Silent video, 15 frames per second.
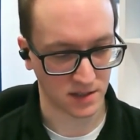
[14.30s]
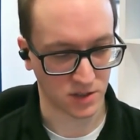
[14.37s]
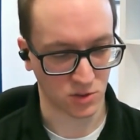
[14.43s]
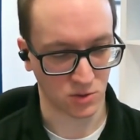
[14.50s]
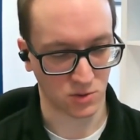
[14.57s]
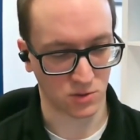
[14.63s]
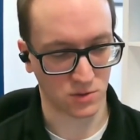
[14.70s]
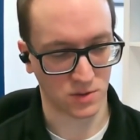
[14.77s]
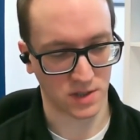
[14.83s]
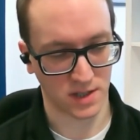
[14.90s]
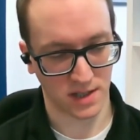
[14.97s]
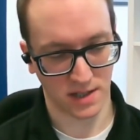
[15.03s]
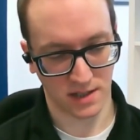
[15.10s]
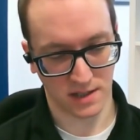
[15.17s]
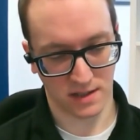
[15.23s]
So
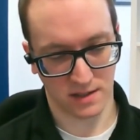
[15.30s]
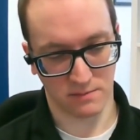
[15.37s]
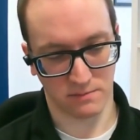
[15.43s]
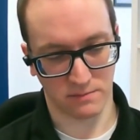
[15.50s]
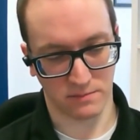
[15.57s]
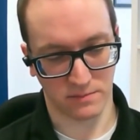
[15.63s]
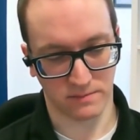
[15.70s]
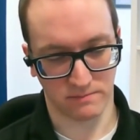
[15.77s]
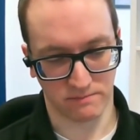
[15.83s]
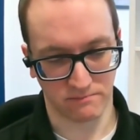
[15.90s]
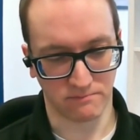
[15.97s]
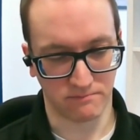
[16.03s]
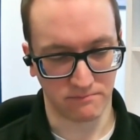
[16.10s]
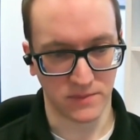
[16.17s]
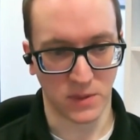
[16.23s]

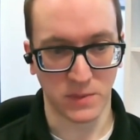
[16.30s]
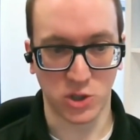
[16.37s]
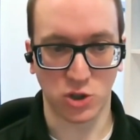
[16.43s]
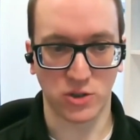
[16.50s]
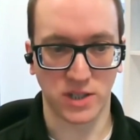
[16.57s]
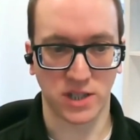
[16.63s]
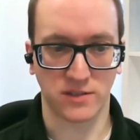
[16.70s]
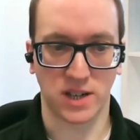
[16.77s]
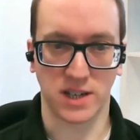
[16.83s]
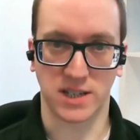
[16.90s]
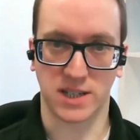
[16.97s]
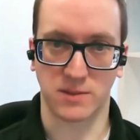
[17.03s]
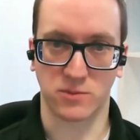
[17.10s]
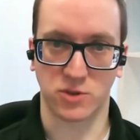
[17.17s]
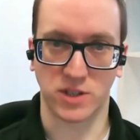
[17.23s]
the majority of
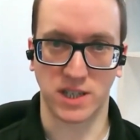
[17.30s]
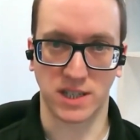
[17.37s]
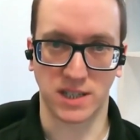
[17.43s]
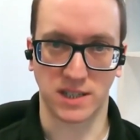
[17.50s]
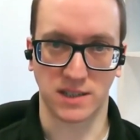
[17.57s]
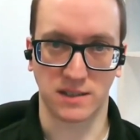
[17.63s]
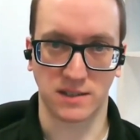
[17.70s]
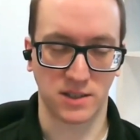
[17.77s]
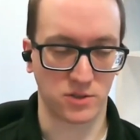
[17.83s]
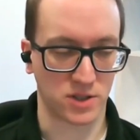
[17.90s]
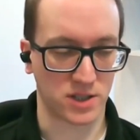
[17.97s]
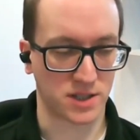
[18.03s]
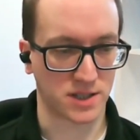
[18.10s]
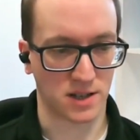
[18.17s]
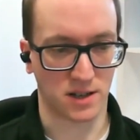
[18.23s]
ISM 3D
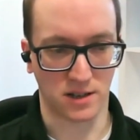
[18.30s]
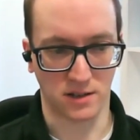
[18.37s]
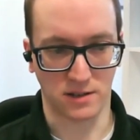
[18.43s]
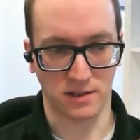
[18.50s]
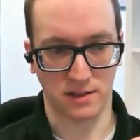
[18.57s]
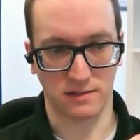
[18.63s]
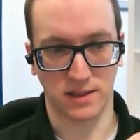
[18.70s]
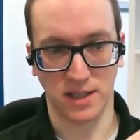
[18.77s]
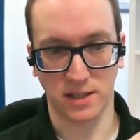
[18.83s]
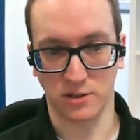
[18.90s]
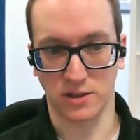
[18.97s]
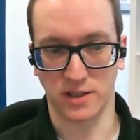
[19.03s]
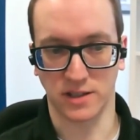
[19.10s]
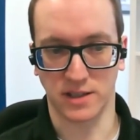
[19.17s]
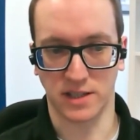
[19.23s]
units are
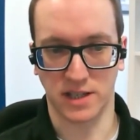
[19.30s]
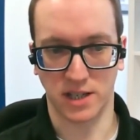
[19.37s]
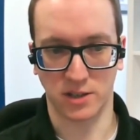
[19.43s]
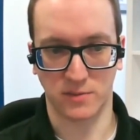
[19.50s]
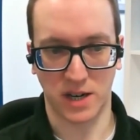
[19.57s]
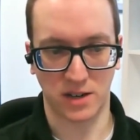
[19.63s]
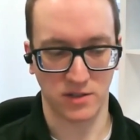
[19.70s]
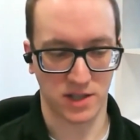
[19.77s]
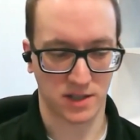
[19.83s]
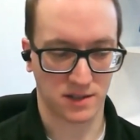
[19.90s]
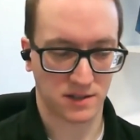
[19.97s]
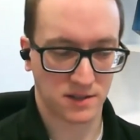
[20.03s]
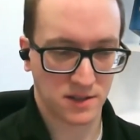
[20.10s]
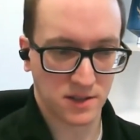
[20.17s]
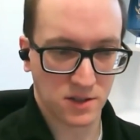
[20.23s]
either in a titanium
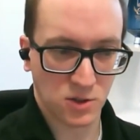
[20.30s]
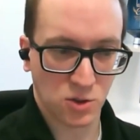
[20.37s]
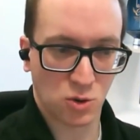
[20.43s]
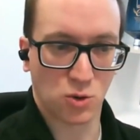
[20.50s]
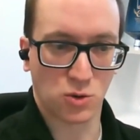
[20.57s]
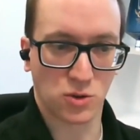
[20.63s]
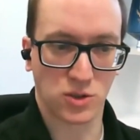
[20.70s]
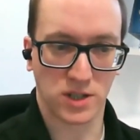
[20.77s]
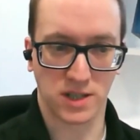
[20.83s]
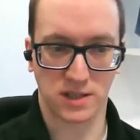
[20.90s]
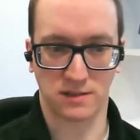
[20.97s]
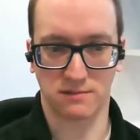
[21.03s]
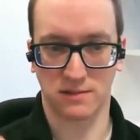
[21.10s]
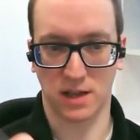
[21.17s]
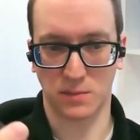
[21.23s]
housing or
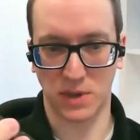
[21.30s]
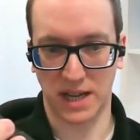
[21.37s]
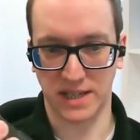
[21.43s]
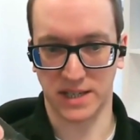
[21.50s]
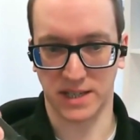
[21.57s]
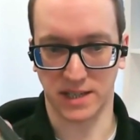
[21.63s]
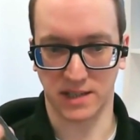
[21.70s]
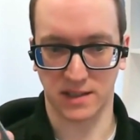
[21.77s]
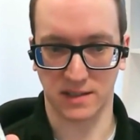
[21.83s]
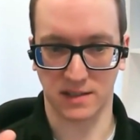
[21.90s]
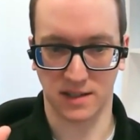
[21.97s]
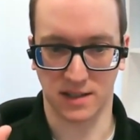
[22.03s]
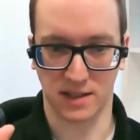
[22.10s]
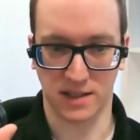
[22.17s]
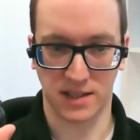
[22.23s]
in a plastic
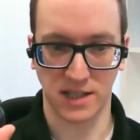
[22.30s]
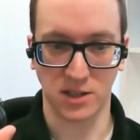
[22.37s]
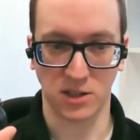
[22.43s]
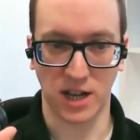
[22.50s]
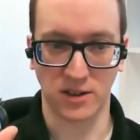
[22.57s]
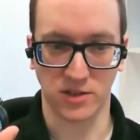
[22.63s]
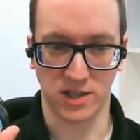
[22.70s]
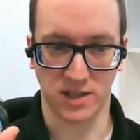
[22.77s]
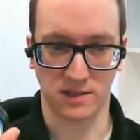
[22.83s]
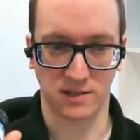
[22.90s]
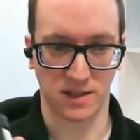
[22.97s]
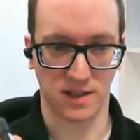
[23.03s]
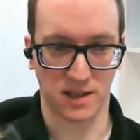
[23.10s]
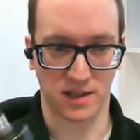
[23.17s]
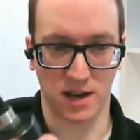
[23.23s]
acetyl housing.
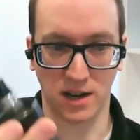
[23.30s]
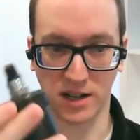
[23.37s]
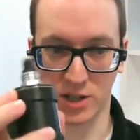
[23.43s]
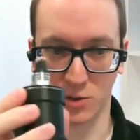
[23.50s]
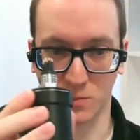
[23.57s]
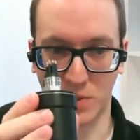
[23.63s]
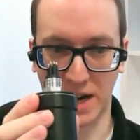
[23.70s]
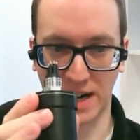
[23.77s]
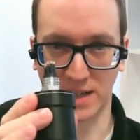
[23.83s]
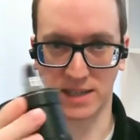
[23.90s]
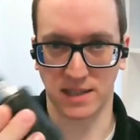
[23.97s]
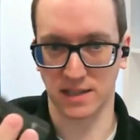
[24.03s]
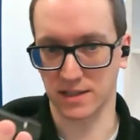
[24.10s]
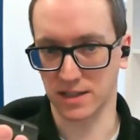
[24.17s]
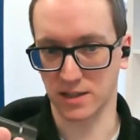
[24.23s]
They're highly
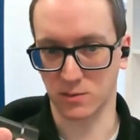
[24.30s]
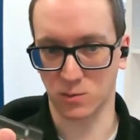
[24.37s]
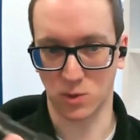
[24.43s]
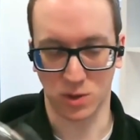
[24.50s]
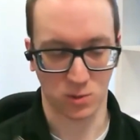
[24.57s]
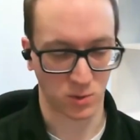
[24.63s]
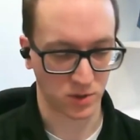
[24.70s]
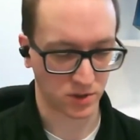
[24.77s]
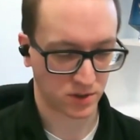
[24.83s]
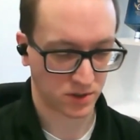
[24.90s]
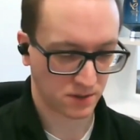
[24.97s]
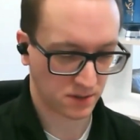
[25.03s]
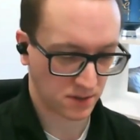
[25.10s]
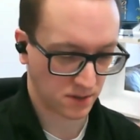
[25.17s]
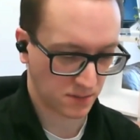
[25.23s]
compact and they work with
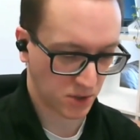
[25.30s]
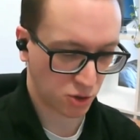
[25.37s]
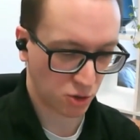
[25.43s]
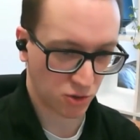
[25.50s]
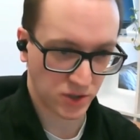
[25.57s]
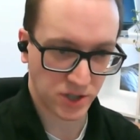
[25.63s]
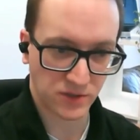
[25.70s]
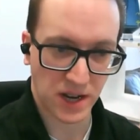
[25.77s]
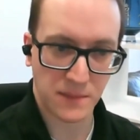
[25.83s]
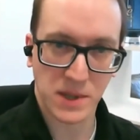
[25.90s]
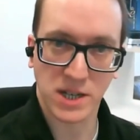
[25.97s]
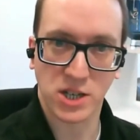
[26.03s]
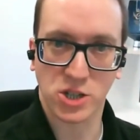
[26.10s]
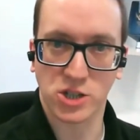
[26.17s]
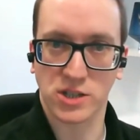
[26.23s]
the majority of
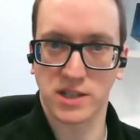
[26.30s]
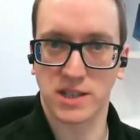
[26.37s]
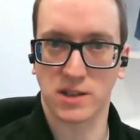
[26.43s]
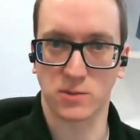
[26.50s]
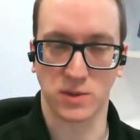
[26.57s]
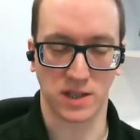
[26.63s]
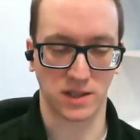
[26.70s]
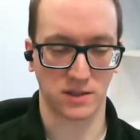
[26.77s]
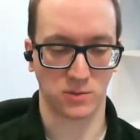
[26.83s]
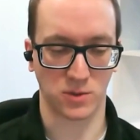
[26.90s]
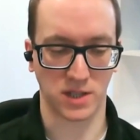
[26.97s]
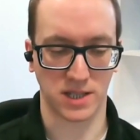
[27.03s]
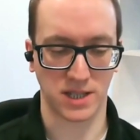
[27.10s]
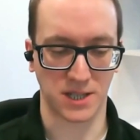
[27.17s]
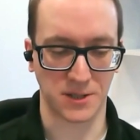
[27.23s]
applications that we
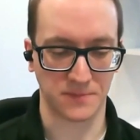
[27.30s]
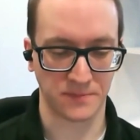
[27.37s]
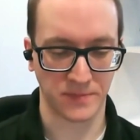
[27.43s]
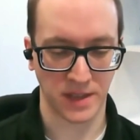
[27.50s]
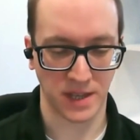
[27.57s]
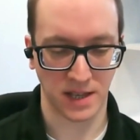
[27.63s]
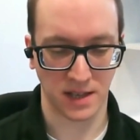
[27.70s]
see.